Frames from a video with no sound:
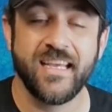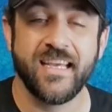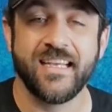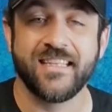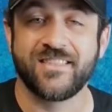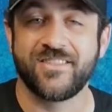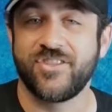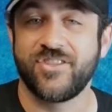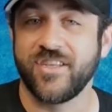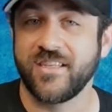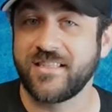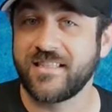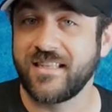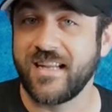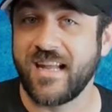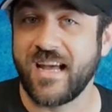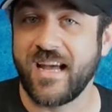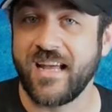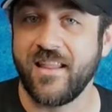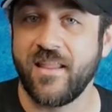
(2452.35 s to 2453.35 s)
It's just
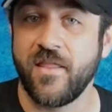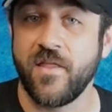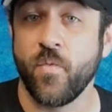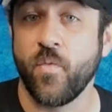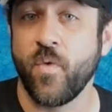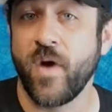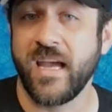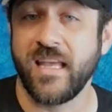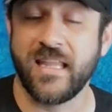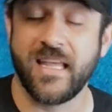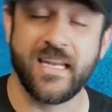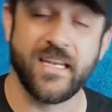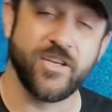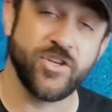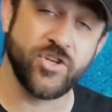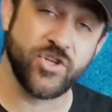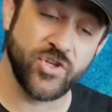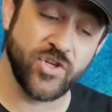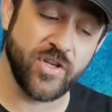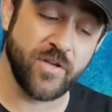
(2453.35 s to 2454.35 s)
not the way that
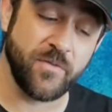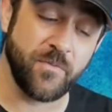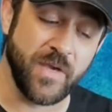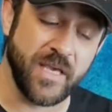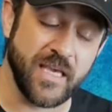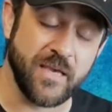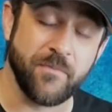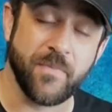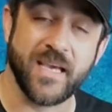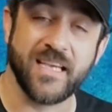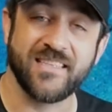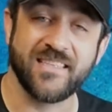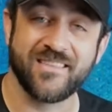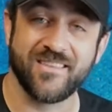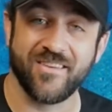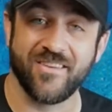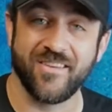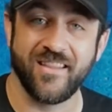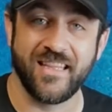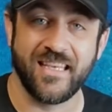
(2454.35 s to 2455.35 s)
it should be
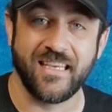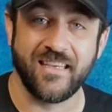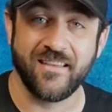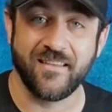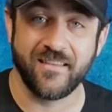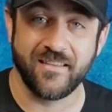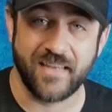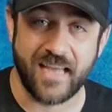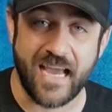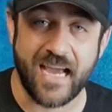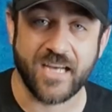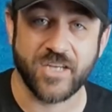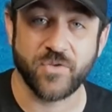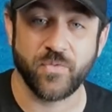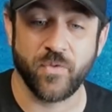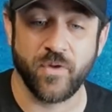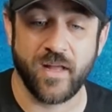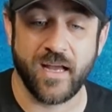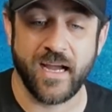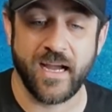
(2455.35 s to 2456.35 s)
based on the
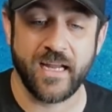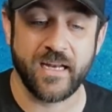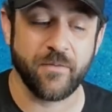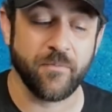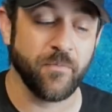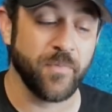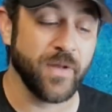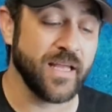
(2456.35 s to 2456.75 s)
actual item.